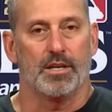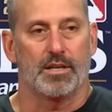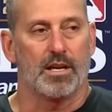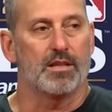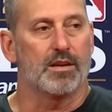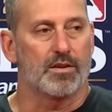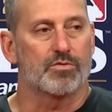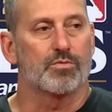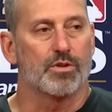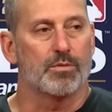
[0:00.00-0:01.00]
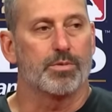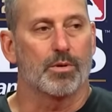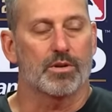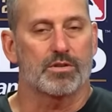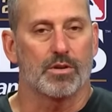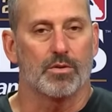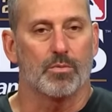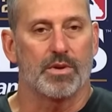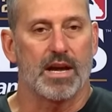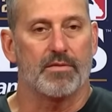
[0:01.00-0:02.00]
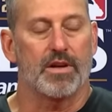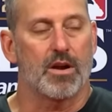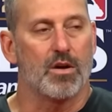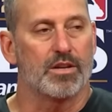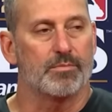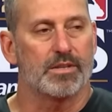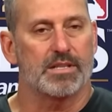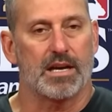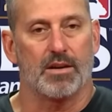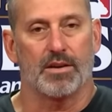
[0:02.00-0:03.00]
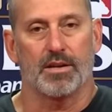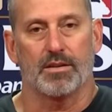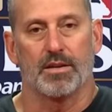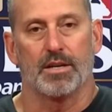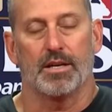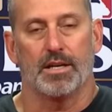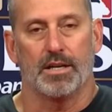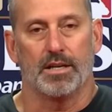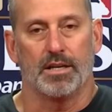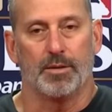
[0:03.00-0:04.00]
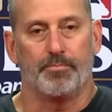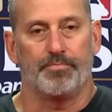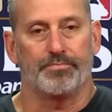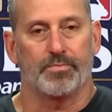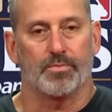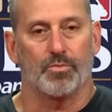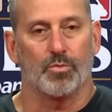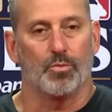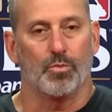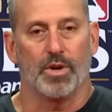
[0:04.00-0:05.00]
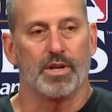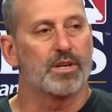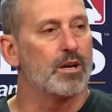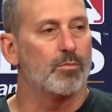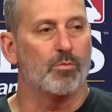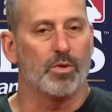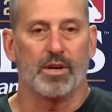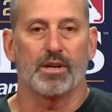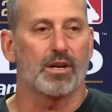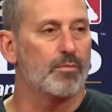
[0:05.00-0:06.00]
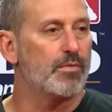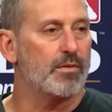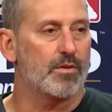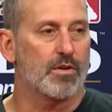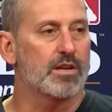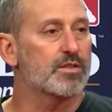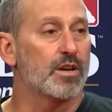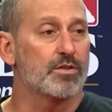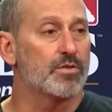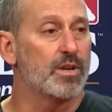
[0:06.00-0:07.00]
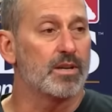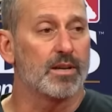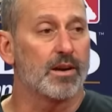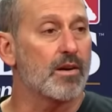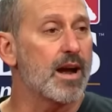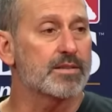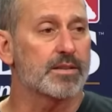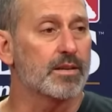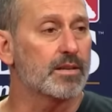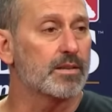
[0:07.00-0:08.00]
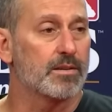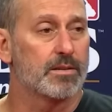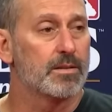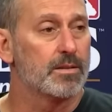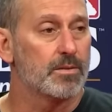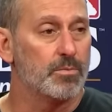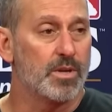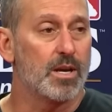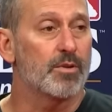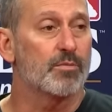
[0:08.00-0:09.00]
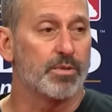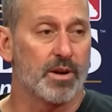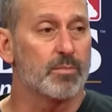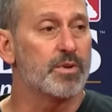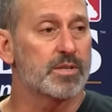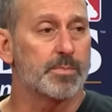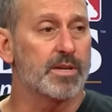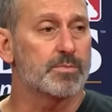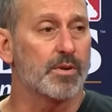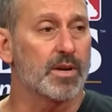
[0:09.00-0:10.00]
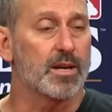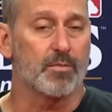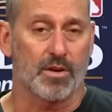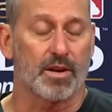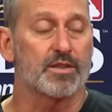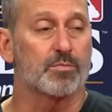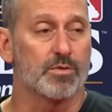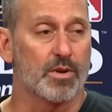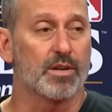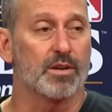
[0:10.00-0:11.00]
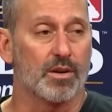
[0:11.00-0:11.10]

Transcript: getting there is really important. So we have that all-in mentality. Um, we didn't come we didn't come cross-country to get our ass kicked. We came here to play our best baseball game, and our guys will be ready to